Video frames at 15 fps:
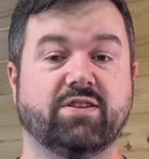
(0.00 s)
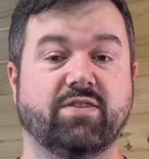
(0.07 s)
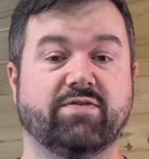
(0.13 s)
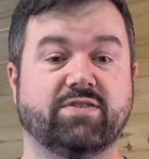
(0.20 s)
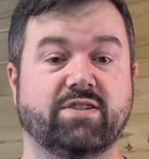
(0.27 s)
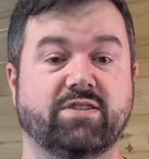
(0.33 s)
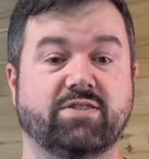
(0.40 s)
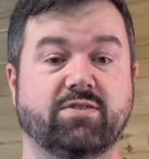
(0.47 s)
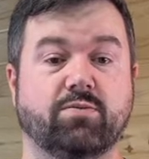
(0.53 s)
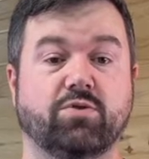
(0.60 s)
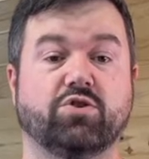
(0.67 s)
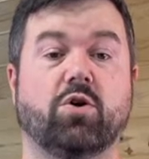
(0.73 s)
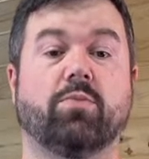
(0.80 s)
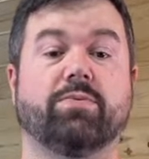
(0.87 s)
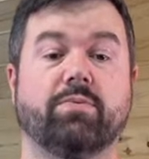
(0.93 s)
services,
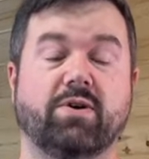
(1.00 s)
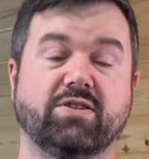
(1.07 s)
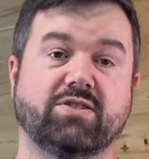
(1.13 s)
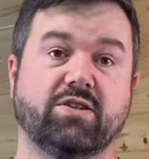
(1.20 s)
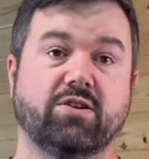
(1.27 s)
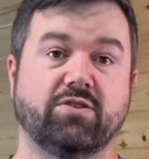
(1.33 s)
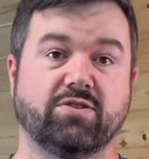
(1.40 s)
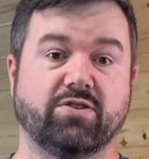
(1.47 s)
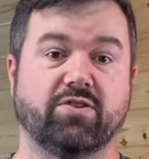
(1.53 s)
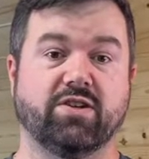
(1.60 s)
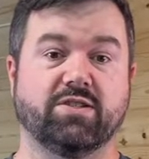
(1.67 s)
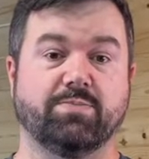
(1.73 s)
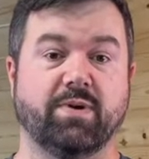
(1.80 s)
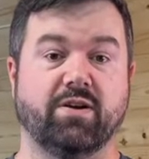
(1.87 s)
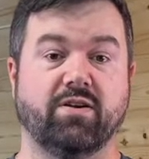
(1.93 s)
which optimize the user
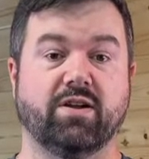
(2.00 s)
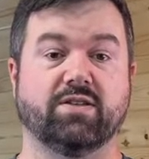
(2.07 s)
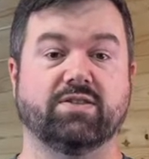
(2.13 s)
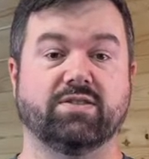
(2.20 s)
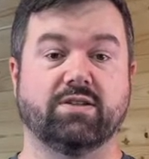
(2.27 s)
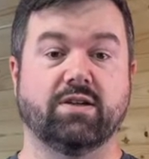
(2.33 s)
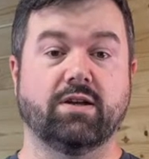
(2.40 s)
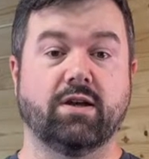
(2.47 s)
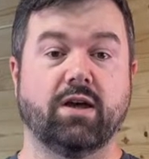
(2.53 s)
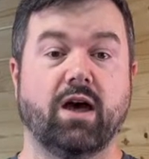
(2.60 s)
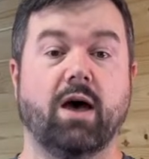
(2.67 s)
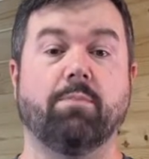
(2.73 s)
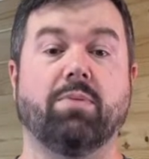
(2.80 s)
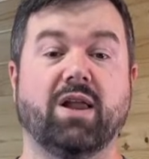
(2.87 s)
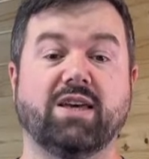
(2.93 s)
experience
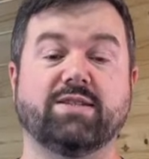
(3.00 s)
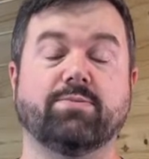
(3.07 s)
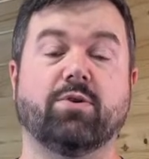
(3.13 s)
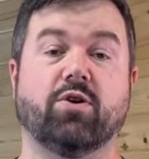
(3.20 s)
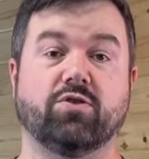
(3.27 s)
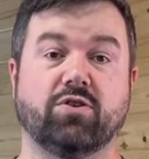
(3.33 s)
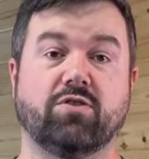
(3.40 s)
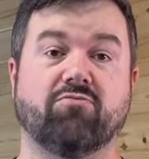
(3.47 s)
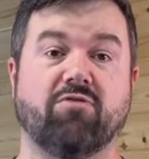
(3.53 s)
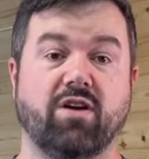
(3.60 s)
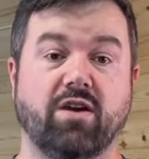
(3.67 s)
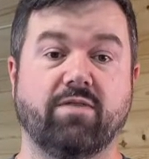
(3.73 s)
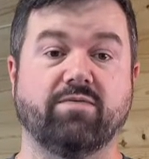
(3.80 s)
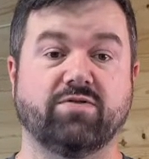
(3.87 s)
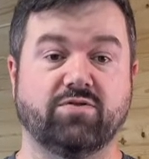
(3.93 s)
and placement onto the
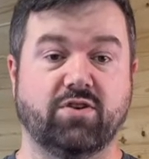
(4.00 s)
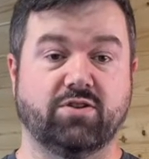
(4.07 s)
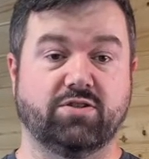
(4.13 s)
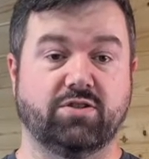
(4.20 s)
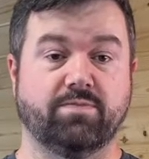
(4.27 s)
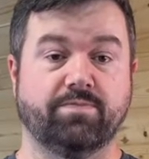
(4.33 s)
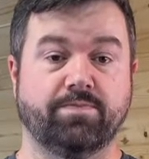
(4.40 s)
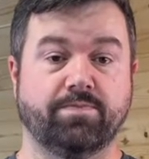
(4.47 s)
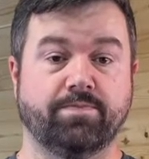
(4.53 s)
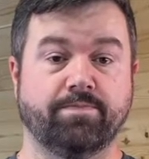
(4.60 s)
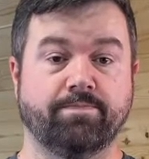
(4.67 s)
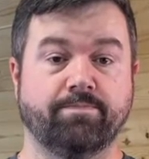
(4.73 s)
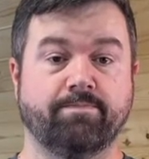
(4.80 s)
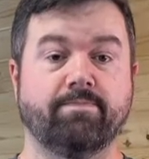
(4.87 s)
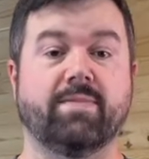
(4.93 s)
right infrastructure.
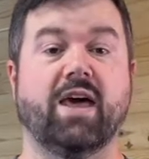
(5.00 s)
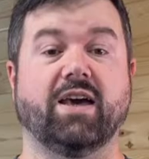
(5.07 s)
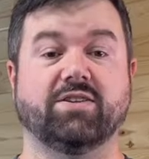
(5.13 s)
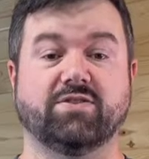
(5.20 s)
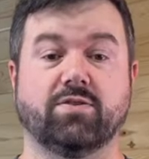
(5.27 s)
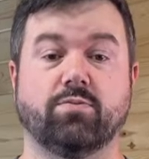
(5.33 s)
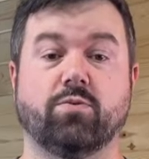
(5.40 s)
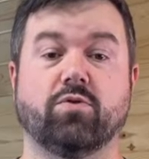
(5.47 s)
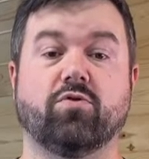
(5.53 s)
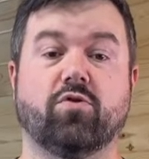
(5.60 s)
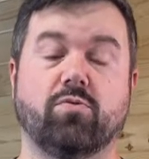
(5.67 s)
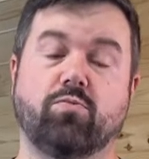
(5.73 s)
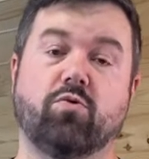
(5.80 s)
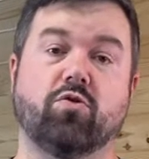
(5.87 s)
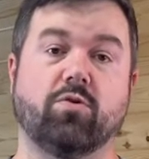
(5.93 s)
Next, we'll
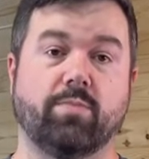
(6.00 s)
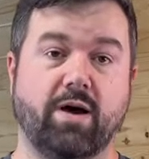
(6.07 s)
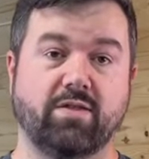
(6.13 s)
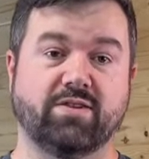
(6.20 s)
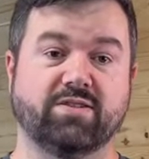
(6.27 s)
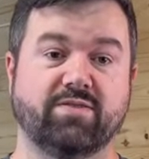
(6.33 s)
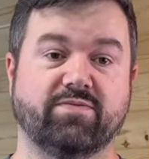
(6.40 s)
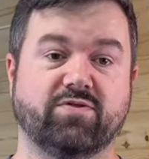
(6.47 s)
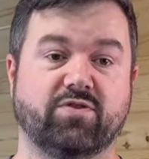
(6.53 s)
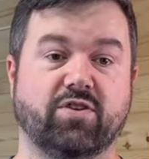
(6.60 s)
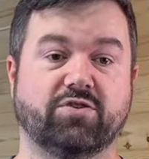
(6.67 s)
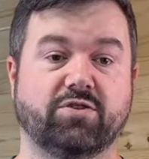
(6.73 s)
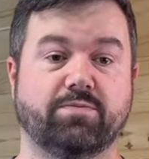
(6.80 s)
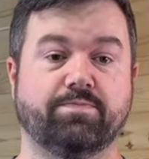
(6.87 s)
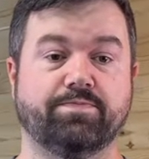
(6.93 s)
talk more about this
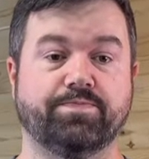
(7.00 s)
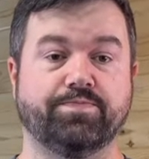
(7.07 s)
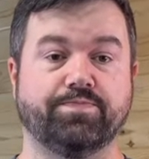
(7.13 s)
infrastructure.